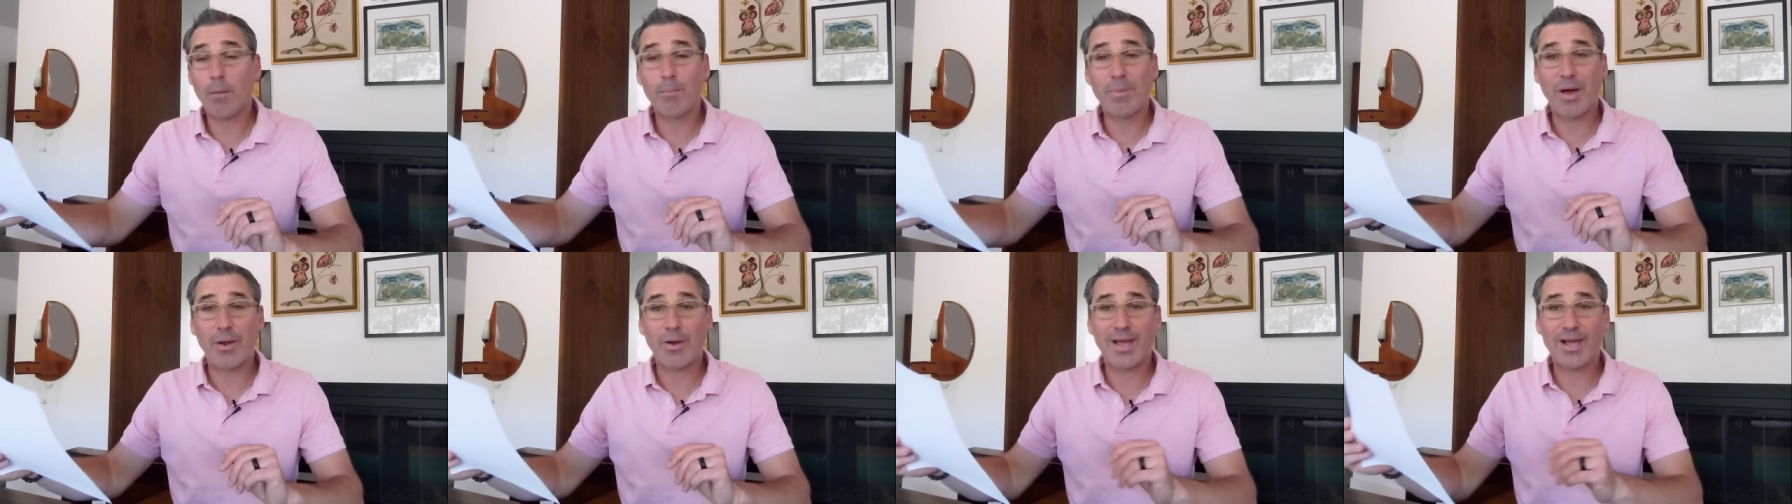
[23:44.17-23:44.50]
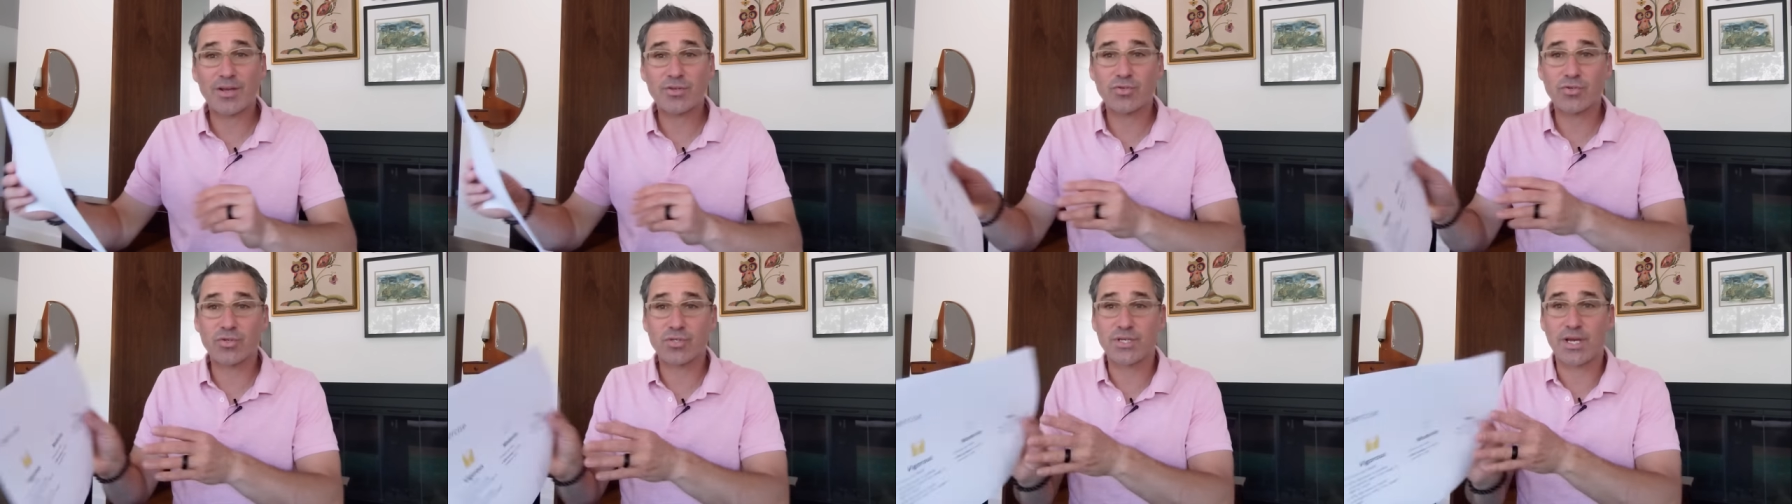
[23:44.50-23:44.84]
about
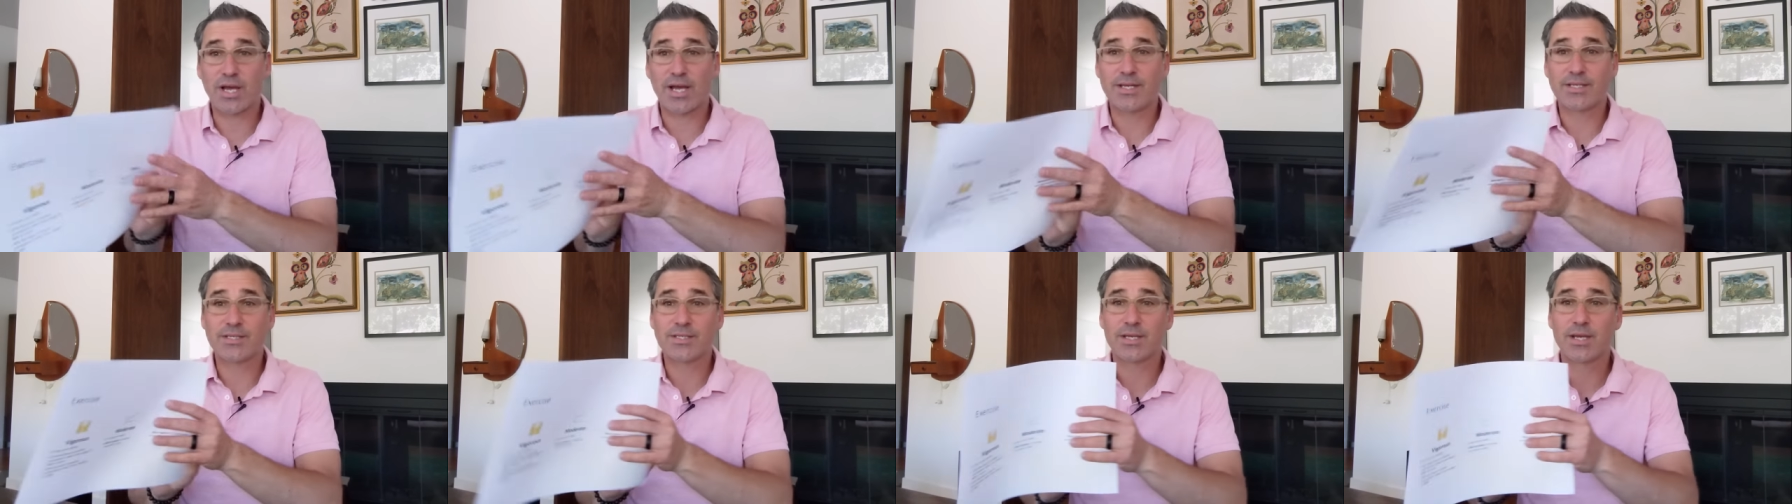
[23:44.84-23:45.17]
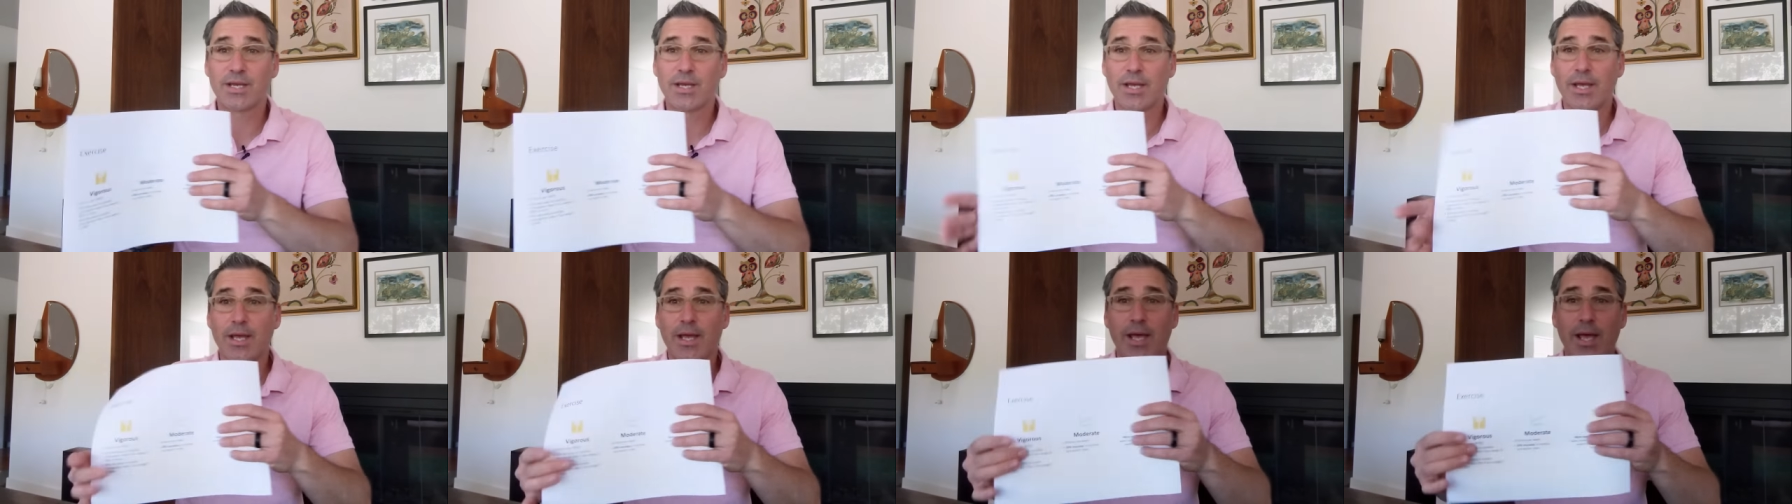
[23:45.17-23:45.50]
exercise,
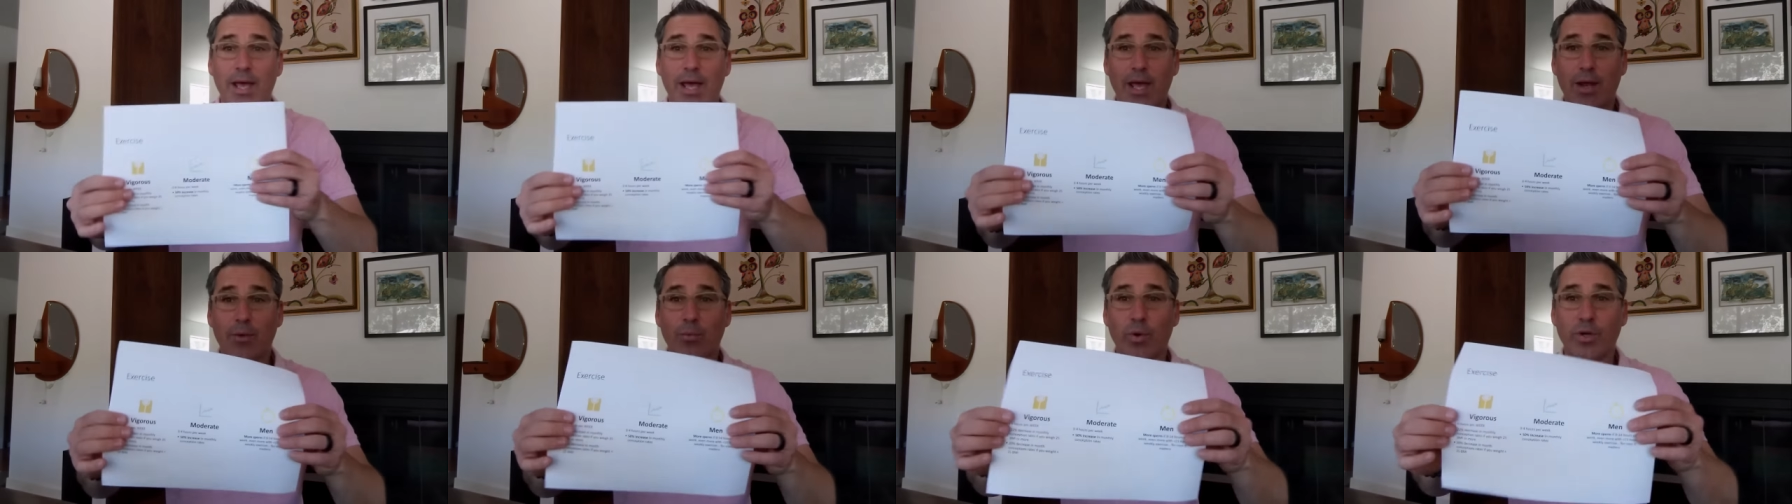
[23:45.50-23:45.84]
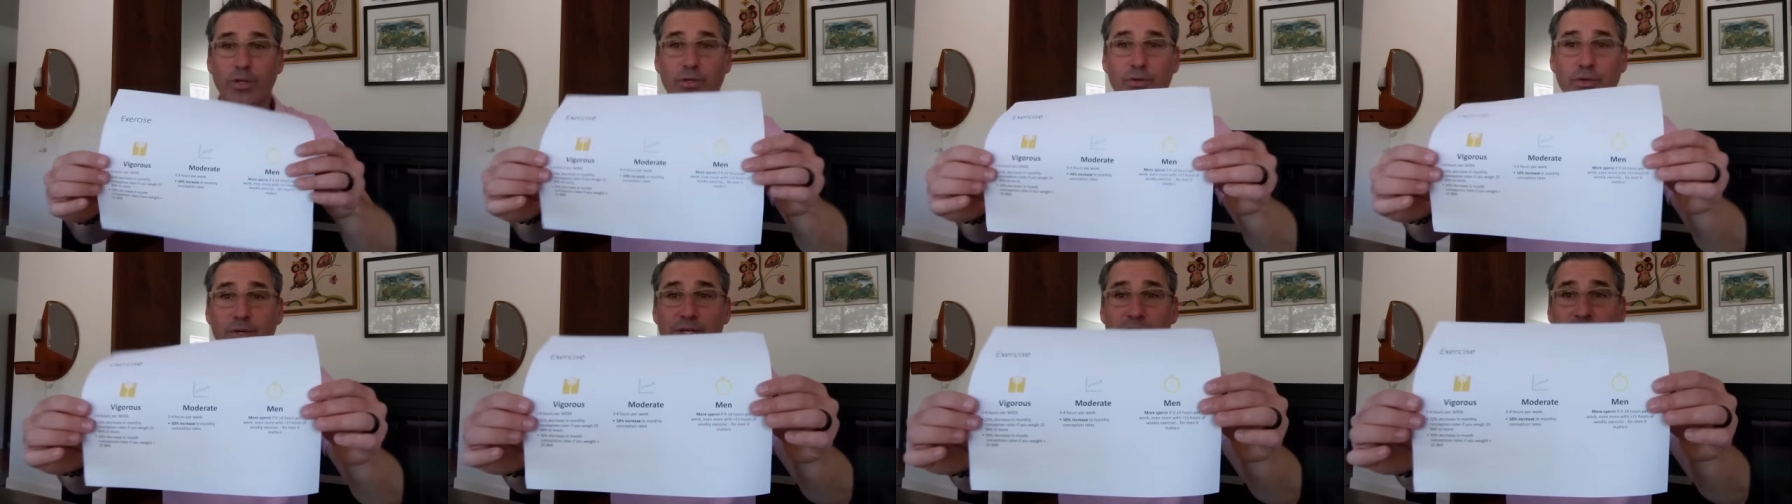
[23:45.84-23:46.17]
and
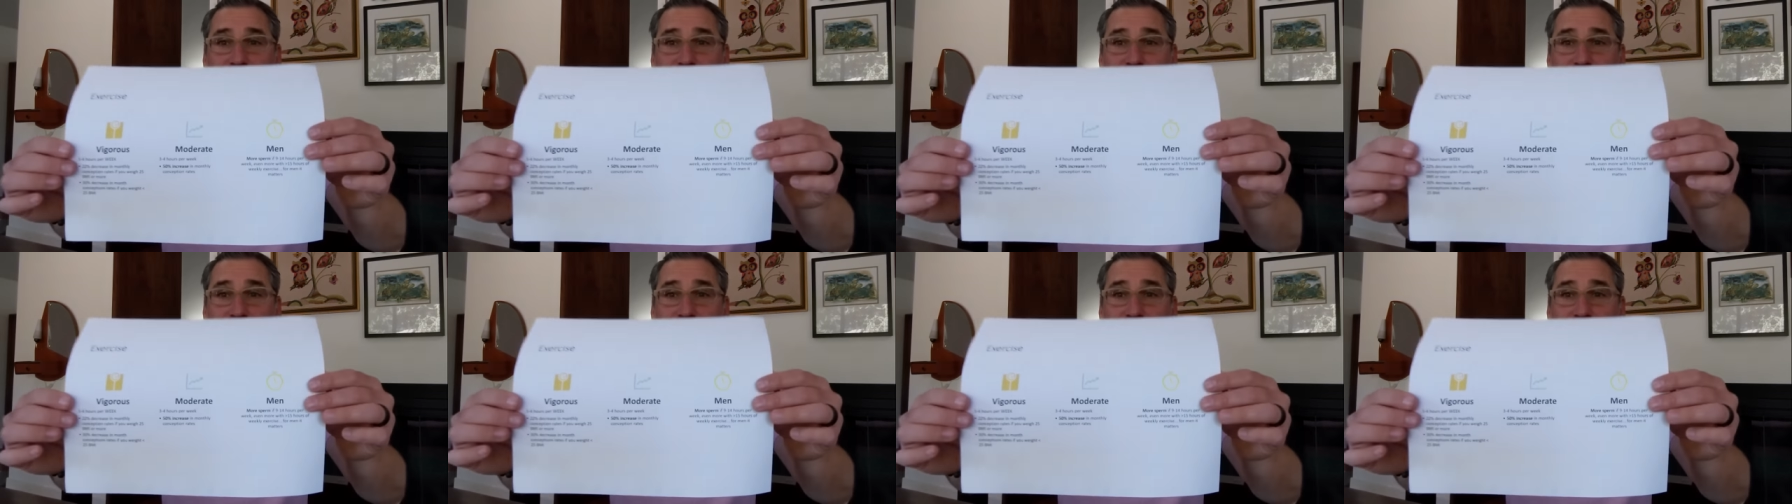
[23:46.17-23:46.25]
what you